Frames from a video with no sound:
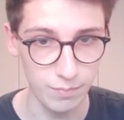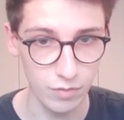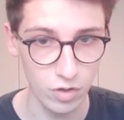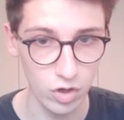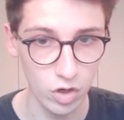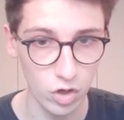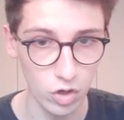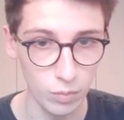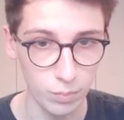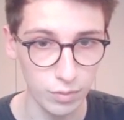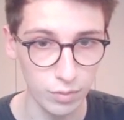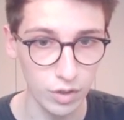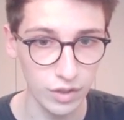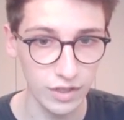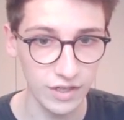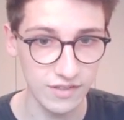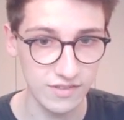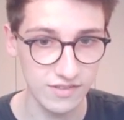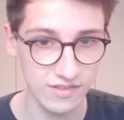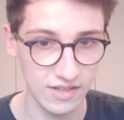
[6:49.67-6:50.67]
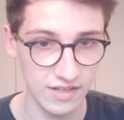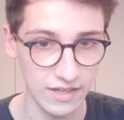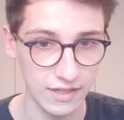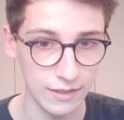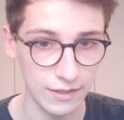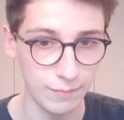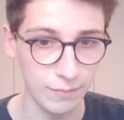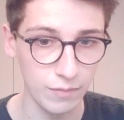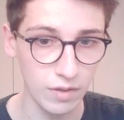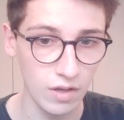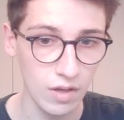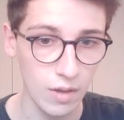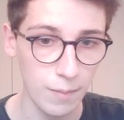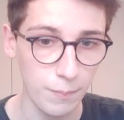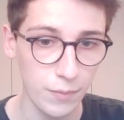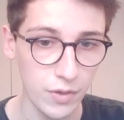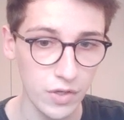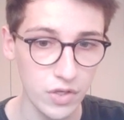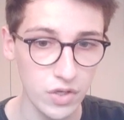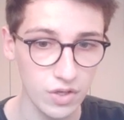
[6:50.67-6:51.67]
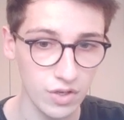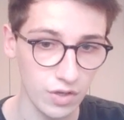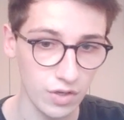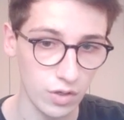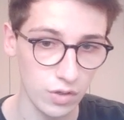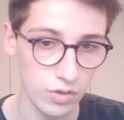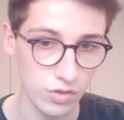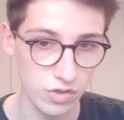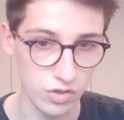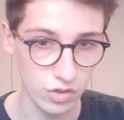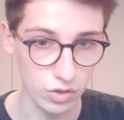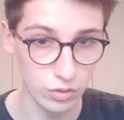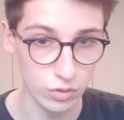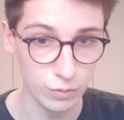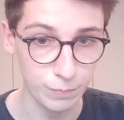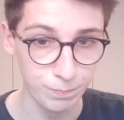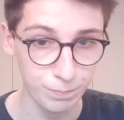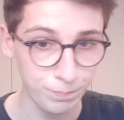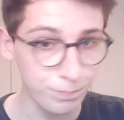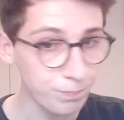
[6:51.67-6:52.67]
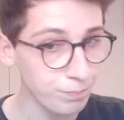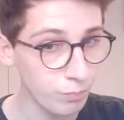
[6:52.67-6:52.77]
all plugin scan, but you can also,